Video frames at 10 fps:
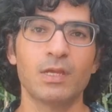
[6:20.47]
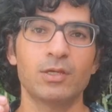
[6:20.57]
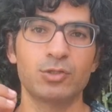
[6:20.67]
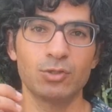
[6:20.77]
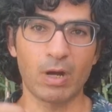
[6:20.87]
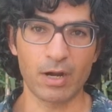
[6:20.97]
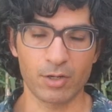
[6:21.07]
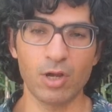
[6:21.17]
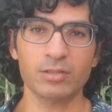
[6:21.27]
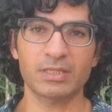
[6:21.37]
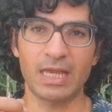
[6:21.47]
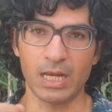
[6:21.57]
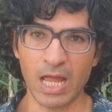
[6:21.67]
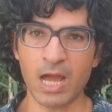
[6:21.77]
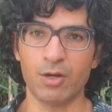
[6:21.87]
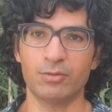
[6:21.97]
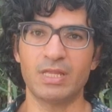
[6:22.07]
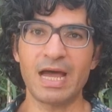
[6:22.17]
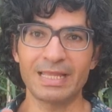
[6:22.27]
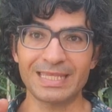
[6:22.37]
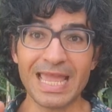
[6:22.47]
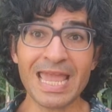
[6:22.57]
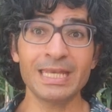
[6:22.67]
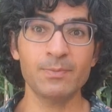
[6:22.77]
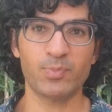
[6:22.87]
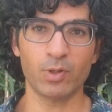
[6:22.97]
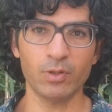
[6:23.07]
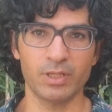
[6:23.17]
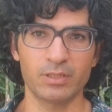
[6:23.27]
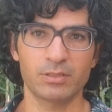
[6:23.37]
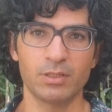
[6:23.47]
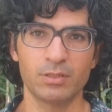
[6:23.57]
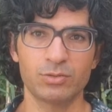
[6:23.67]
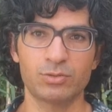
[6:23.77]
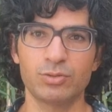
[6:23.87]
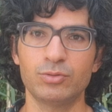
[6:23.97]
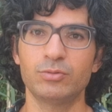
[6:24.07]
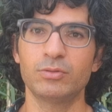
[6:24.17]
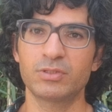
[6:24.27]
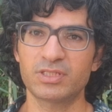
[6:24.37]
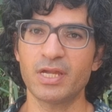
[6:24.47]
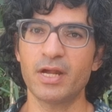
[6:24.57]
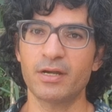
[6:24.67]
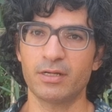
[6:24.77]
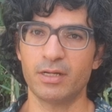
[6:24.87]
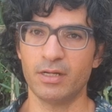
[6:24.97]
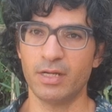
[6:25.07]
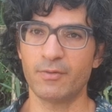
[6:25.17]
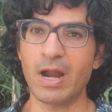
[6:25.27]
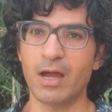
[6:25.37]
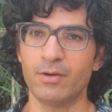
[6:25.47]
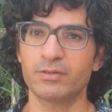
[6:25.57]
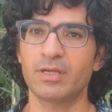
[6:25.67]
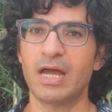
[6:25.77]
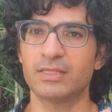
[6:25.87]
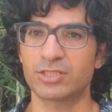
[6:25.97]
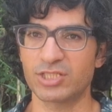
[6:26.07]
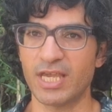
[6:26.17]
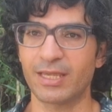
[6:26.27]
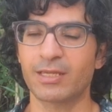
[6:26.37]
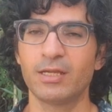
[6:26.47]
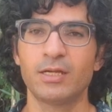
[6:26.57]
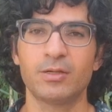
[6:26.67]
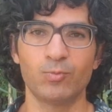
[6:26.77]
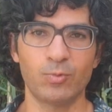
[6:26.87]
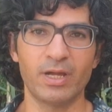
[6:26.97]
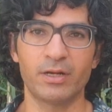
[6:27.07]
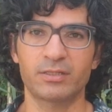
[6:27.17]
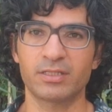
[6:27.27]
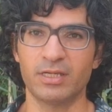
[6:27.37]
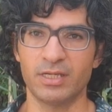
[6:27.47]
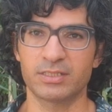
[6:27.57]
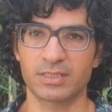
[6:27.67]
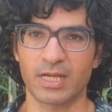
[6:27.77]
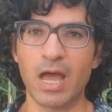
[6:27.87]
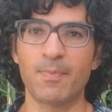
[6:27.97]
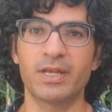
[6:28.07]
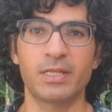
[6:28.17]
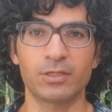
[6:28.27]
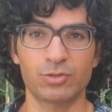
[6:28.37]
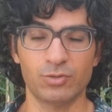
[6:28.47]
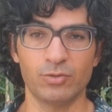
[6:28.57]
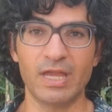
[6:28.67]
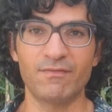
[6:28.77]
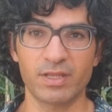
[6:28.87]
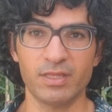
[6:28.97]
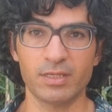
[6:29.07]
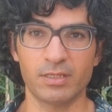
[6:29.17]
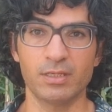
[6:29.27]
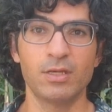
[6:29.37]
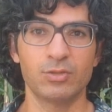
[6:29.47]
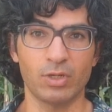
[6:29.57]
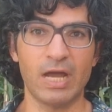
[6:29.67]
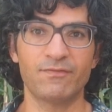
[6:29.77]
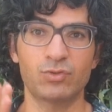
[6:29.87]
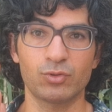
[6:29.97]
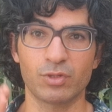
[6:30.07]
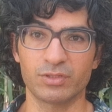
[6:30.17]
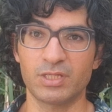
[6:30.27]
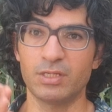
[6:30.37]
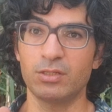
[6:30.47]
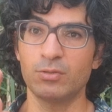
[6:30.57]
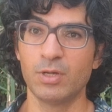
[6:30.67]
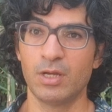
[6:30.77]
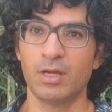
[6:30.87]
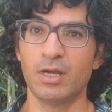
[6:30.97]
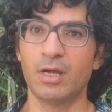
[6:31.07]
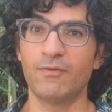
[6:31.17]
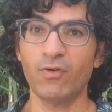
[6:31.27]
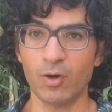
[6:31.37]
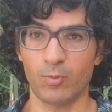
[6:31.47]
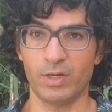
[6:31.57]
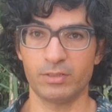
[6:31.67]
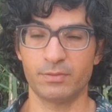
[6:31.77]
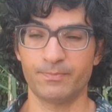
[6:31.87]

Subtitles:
you are not allowed at any point to turn around and check what is happening to Eurydice. You have to continue forward.